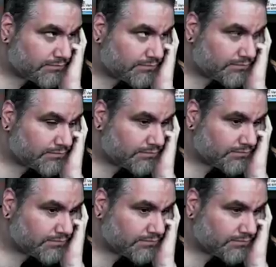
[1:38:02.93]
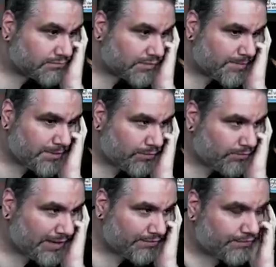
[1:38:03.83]
That sucks. I mean,
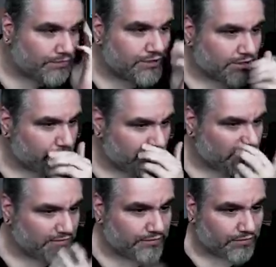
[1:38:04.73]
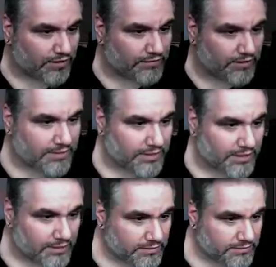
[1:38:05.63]
we have food, so like we can live forever, I
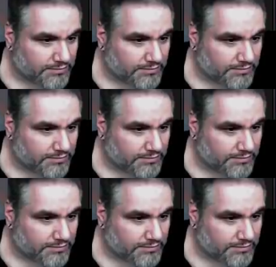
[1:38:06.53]
think.